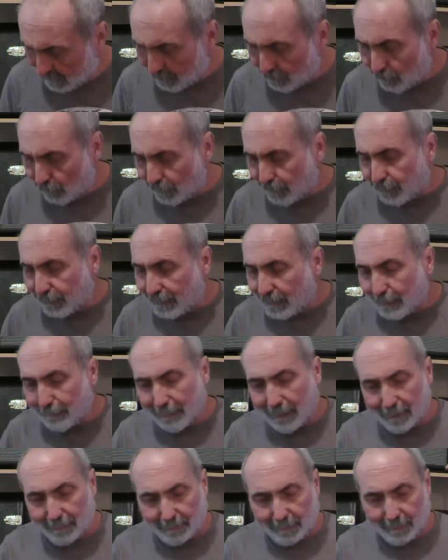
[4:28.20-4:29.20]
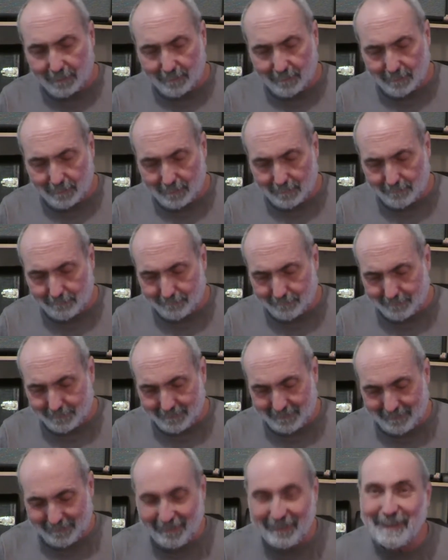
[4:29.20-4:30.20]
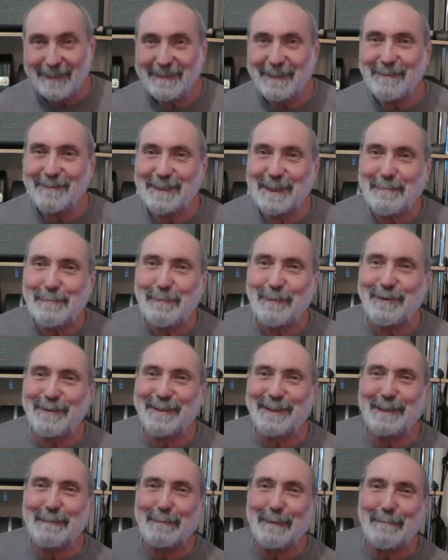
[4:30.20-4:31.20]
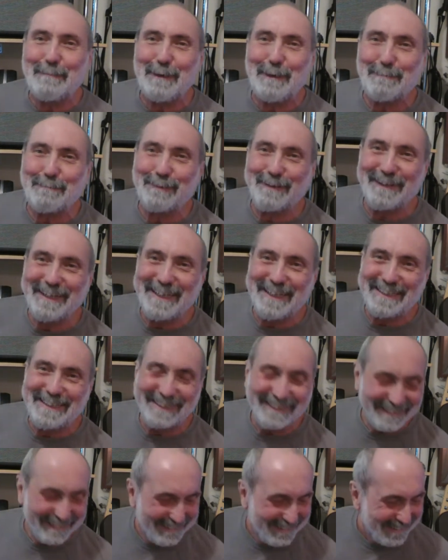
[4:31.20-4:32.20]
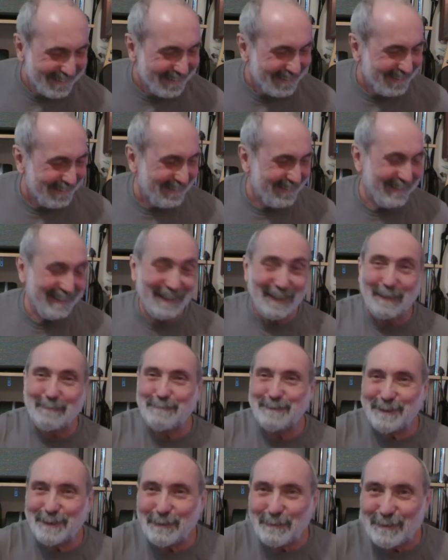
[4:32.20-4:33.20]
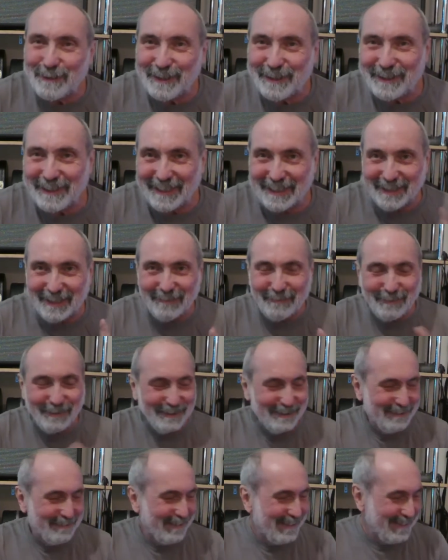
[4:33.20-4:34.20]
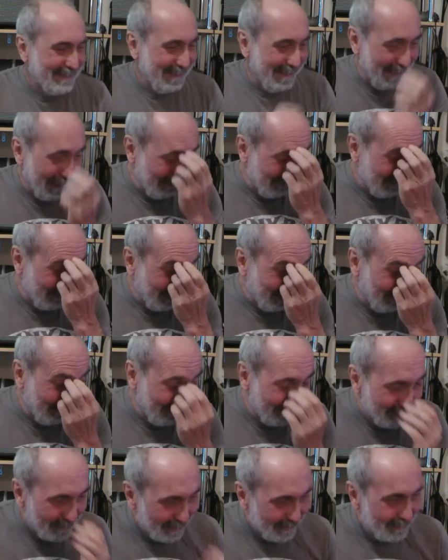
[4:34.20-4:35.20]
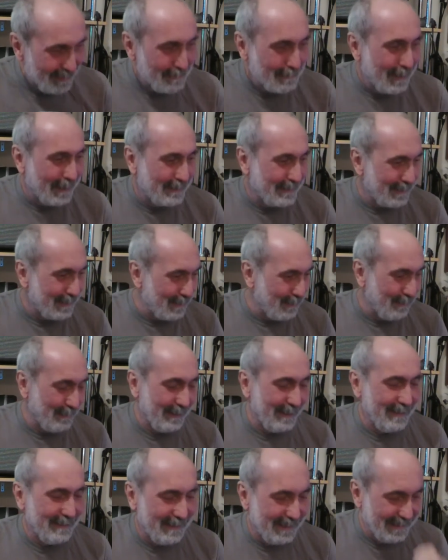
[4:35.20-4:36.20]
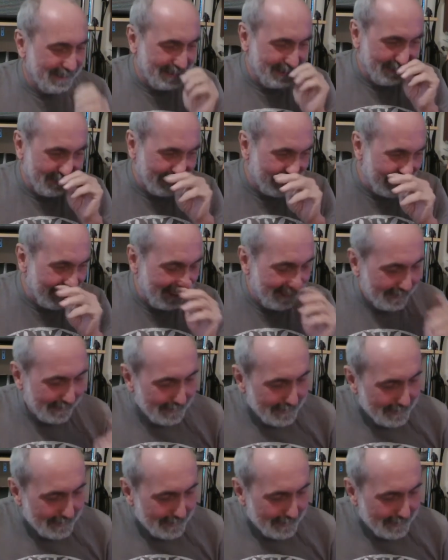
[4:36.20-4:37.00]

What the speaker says: me what you think about it. Don't tell me what you think about my playing, because I'm still learning, and I want to stress that I'm still very much an old git, just still learning.